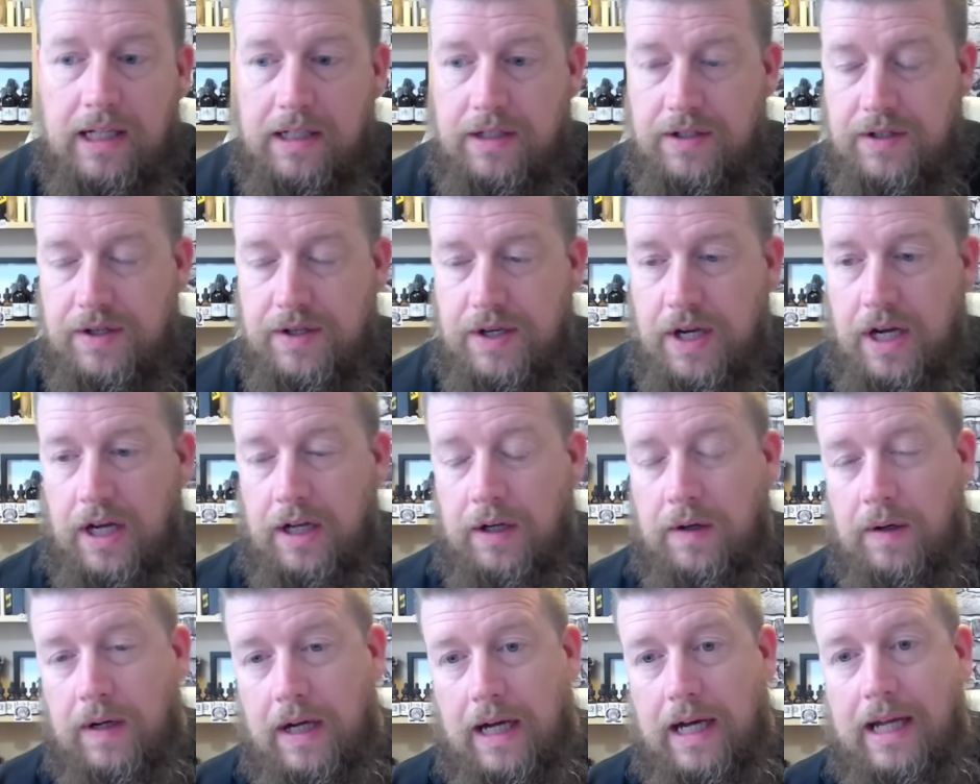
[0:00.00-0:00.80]

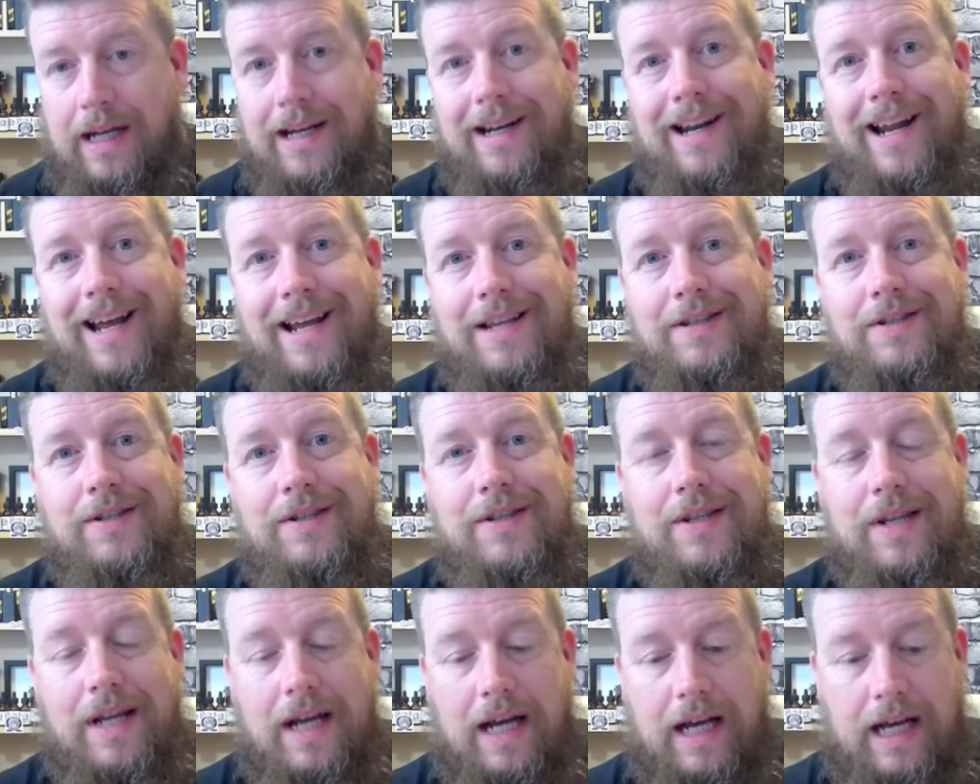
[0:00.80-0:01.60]
So
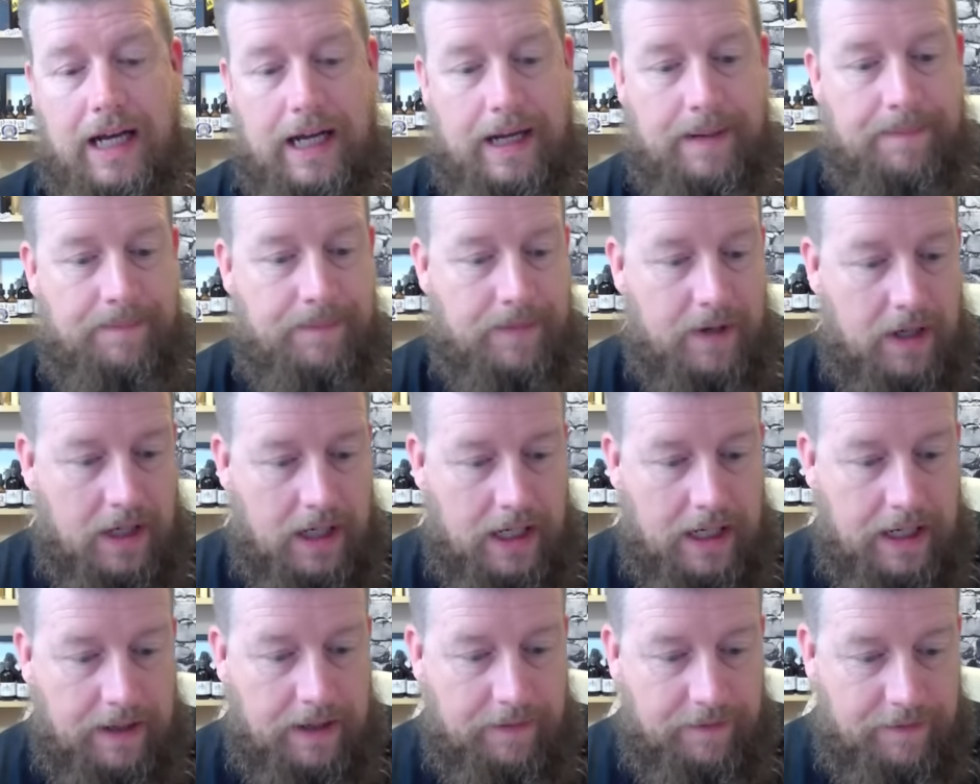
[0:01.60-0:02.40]
unless
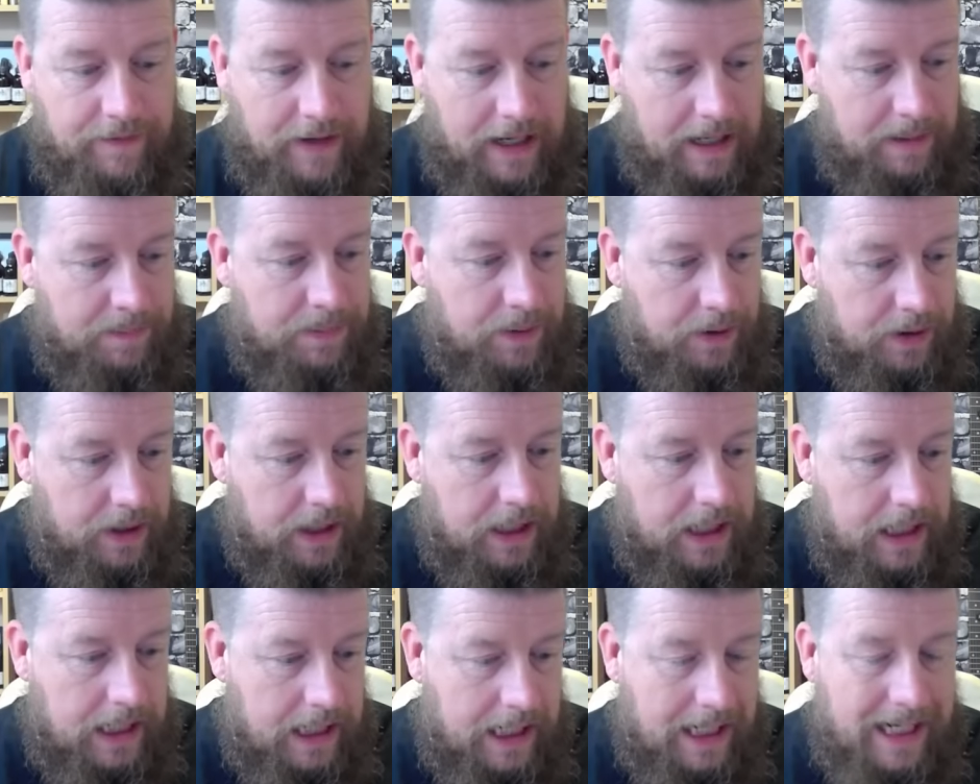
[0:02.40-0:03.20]
I vape on
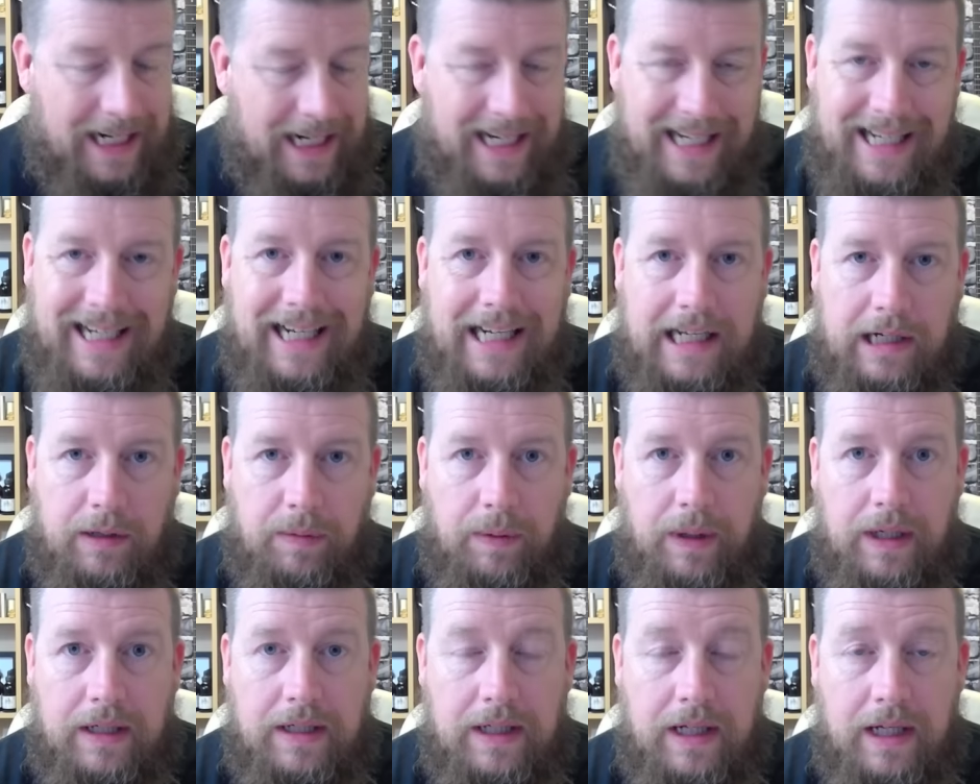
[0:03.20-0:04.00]
an
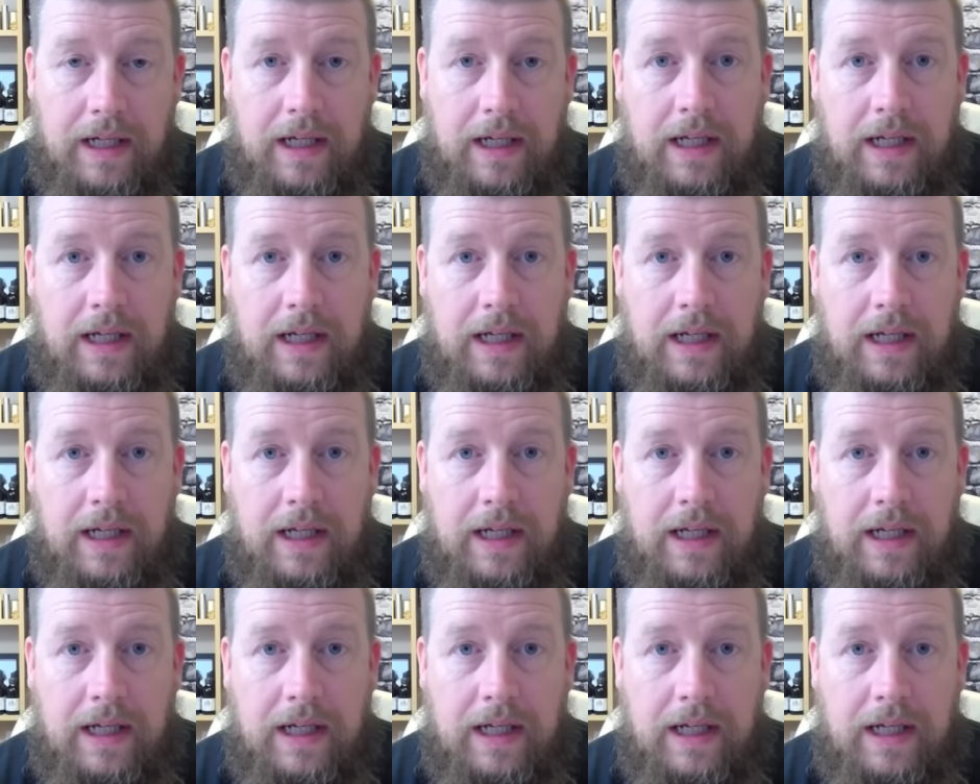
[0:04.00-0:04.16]
e-liquid